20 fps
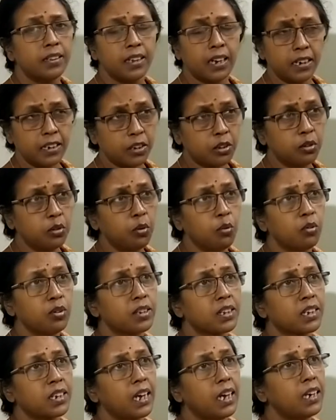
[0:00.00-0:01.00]
there is no
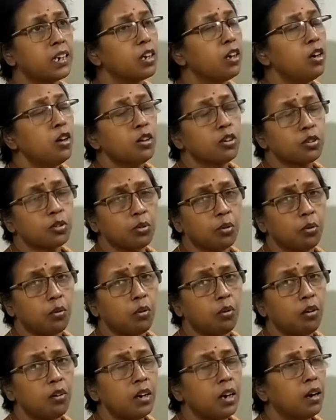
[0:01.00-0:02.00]
state,
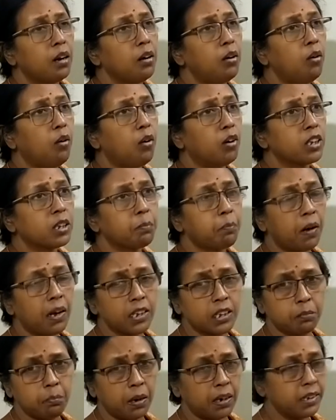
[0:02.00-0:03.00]
so laws
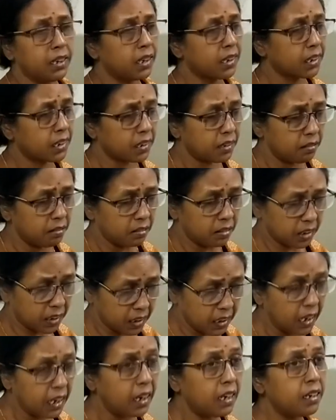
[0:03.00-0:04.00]
passed by the
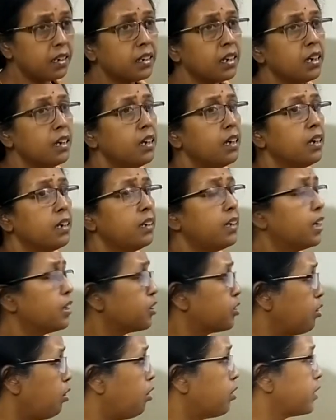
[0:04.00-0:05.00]
state
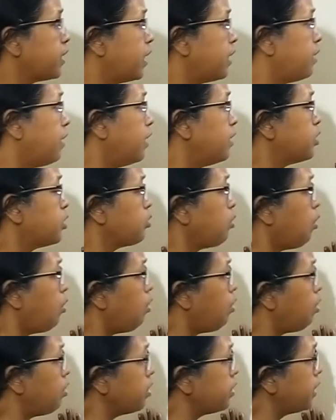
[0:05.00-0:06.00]
does not arise. So
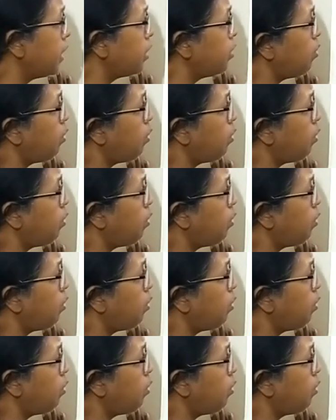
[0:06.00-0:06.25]
all the